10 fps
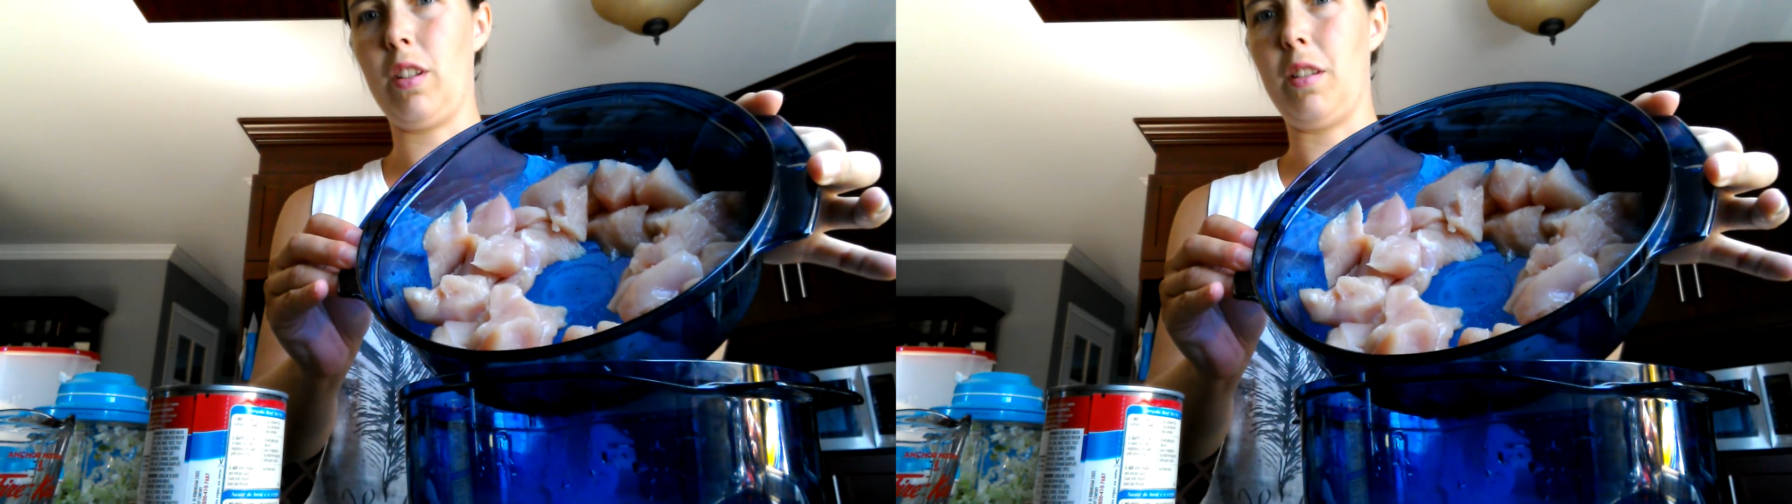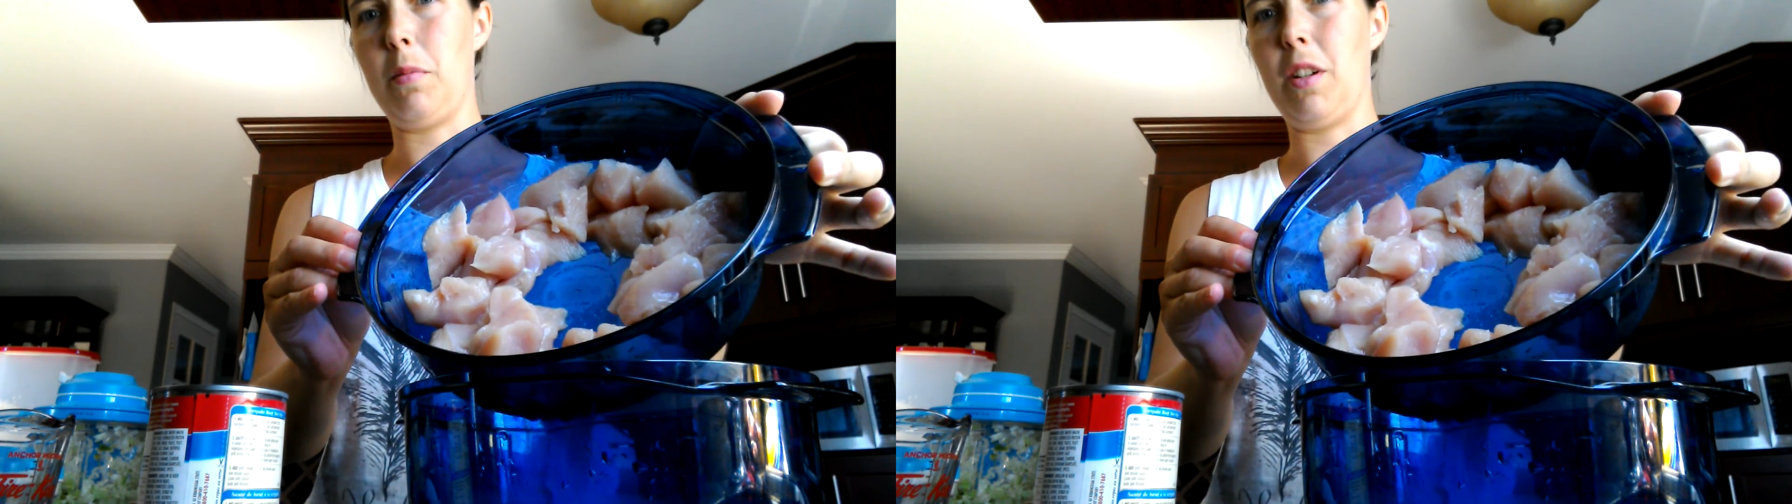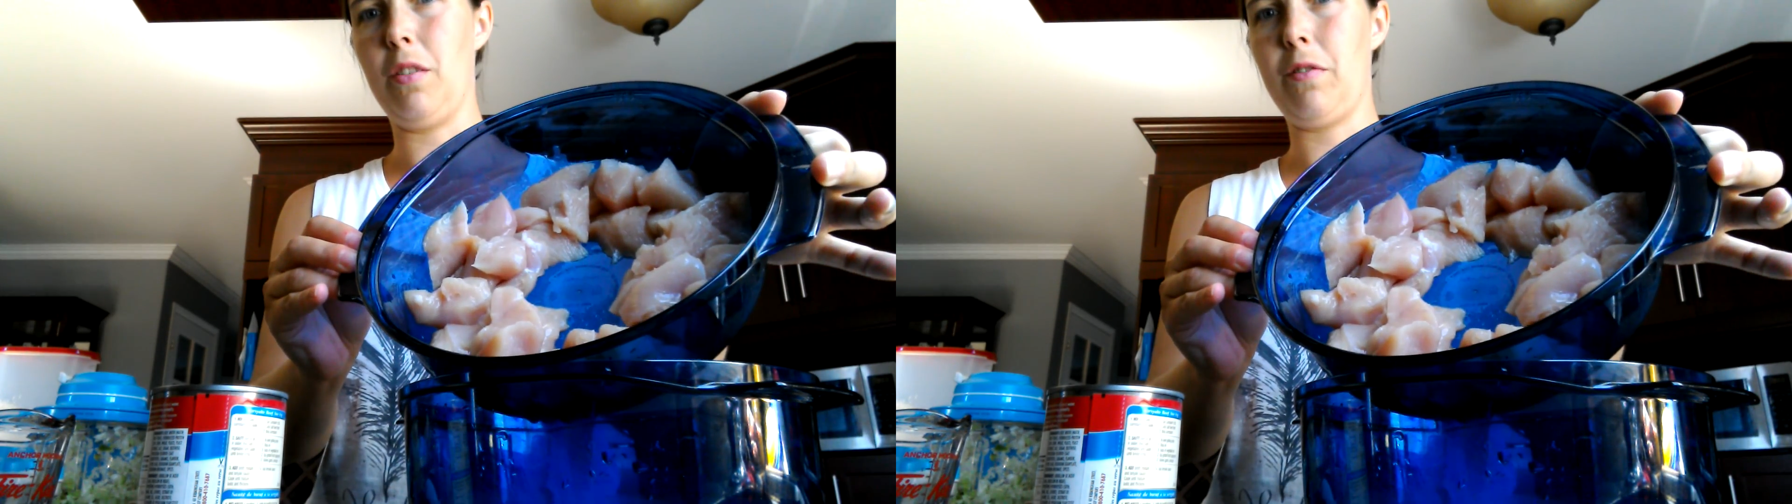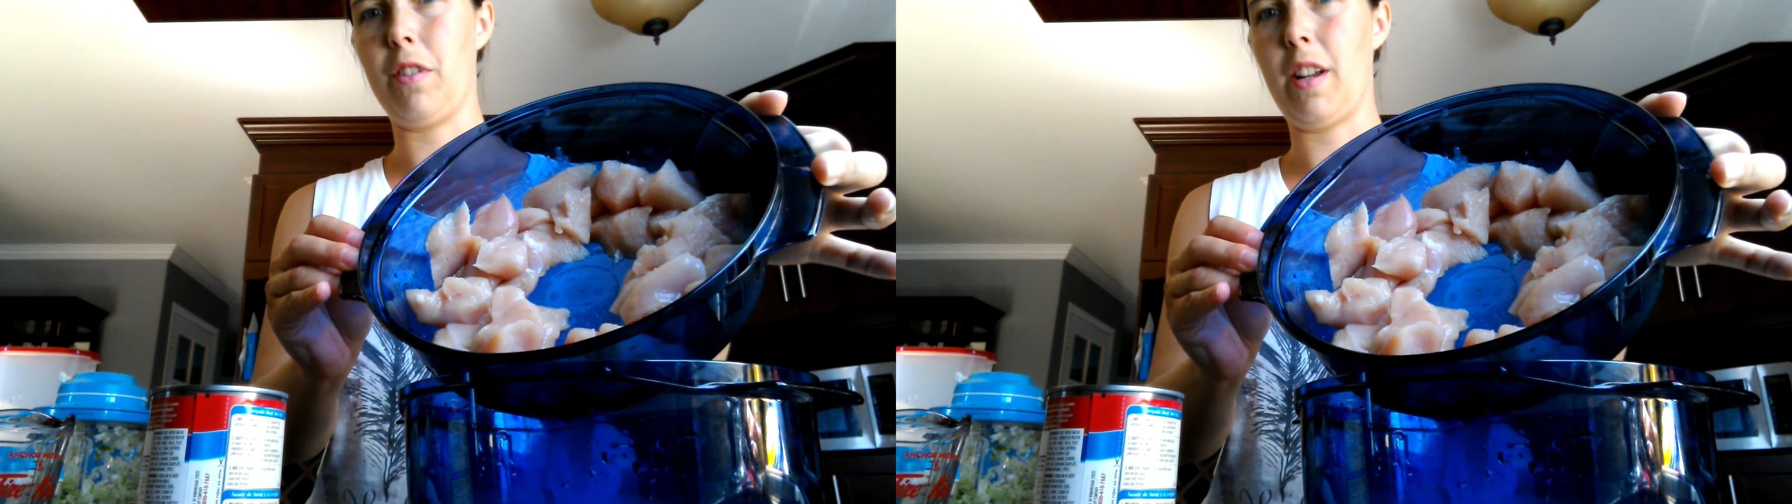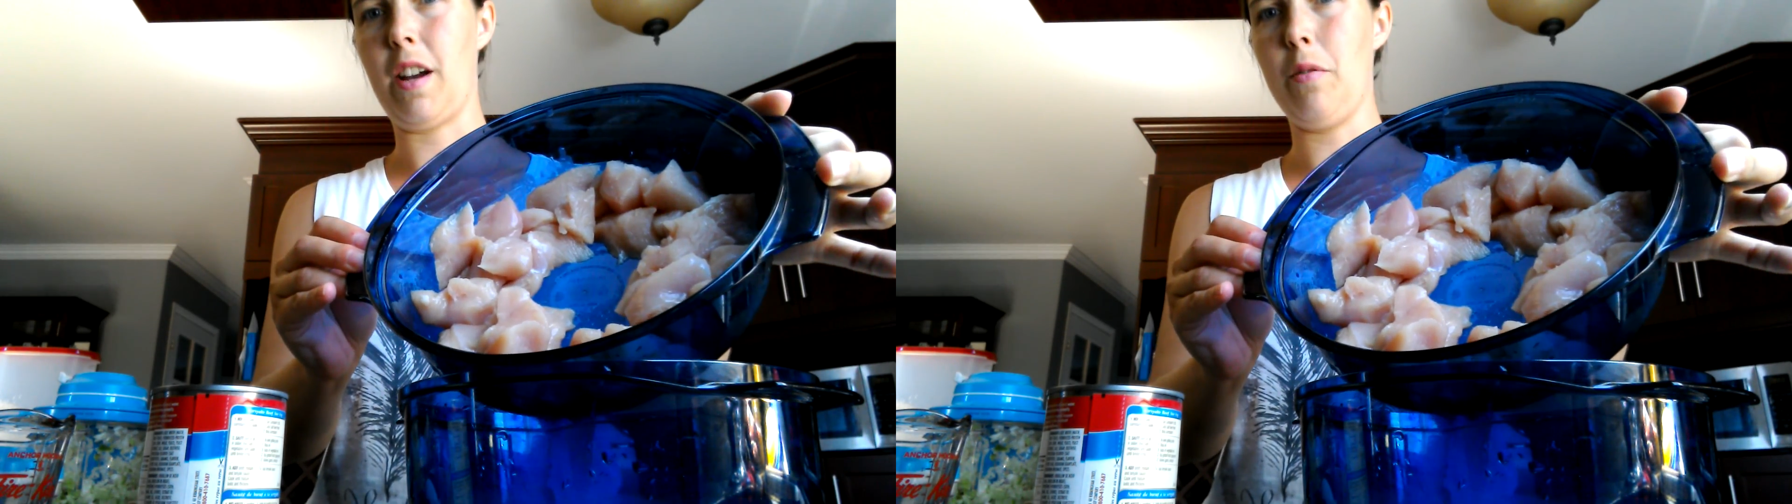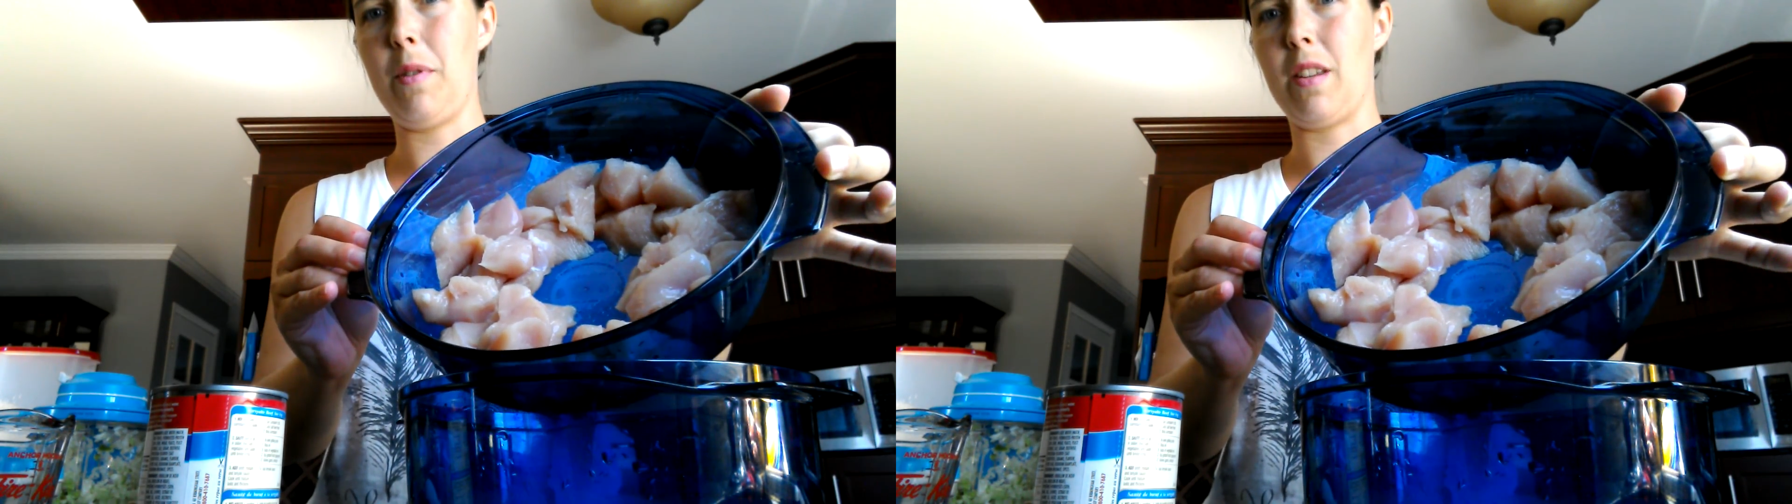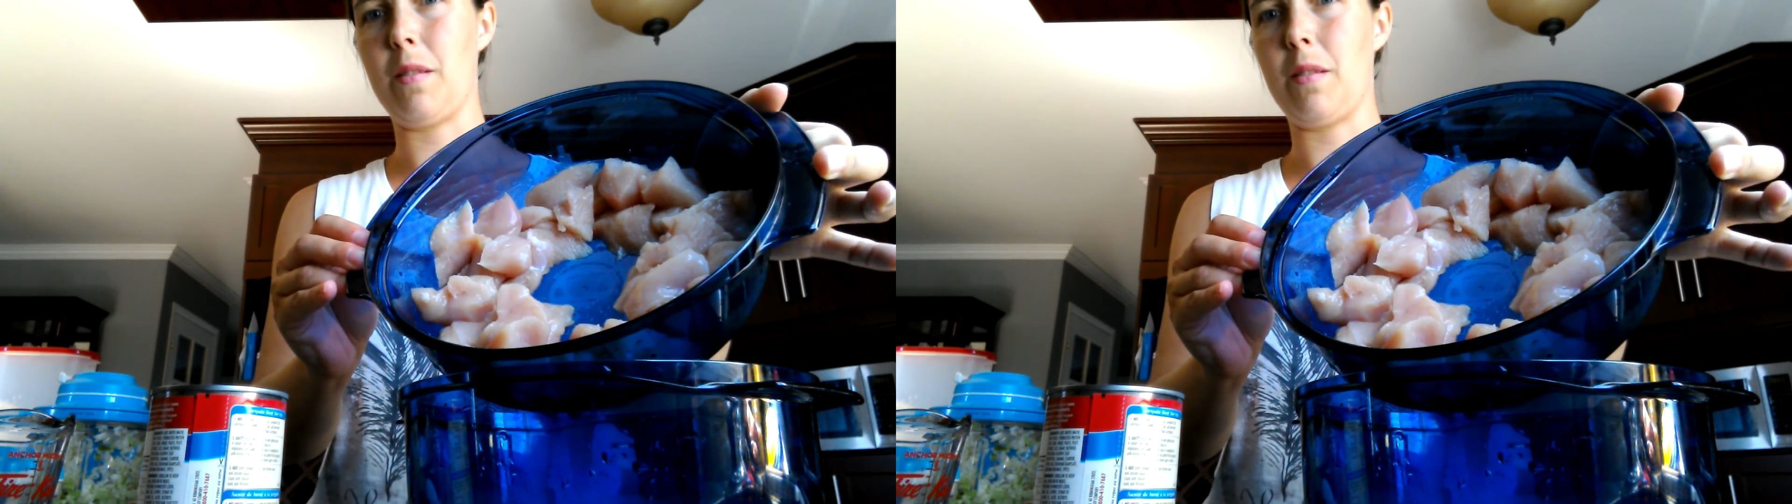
the middle for now because I'm